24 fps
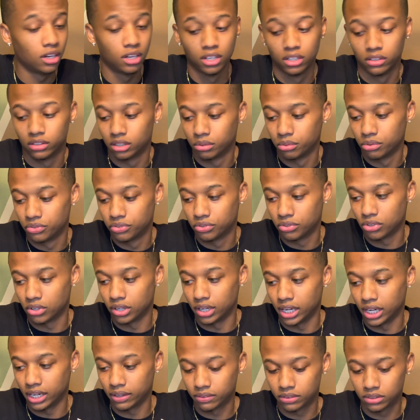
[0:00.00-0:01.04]
before and
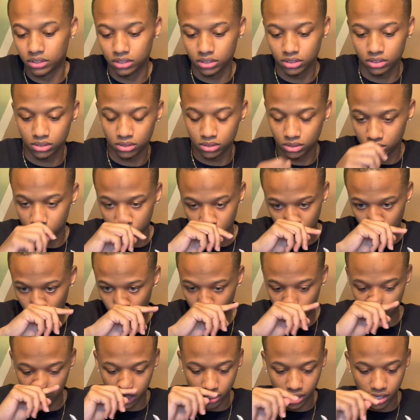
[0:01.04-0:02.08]
after or
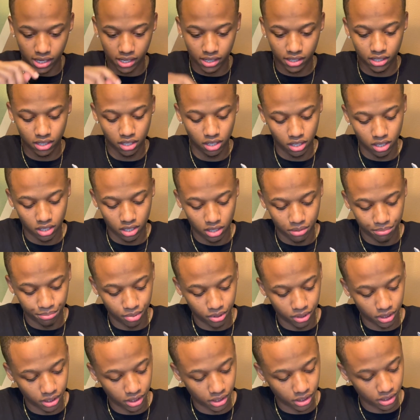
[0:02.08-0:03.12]
whatnot.
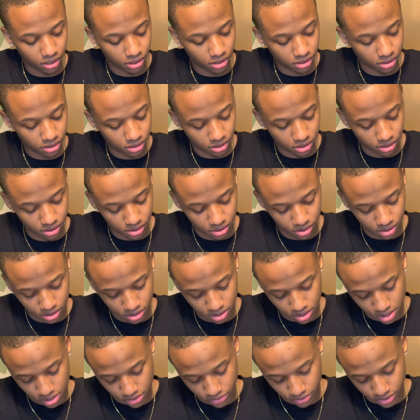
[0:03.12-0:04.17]
But
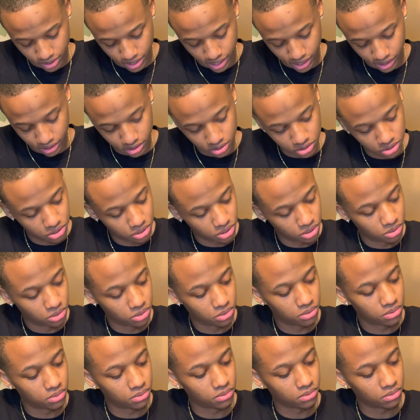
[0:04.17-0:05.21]
I feel like the
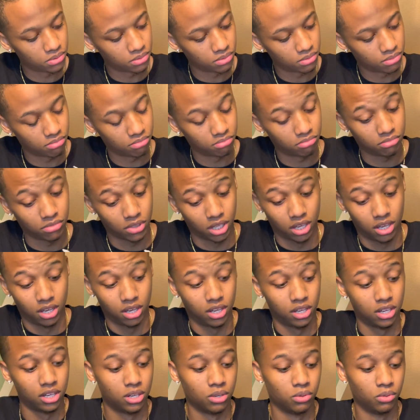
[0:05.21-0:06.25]
shoe's
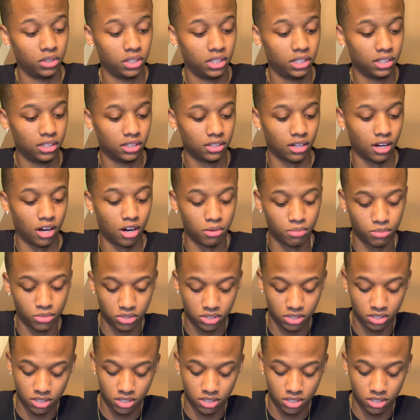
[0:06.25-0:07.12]
really almost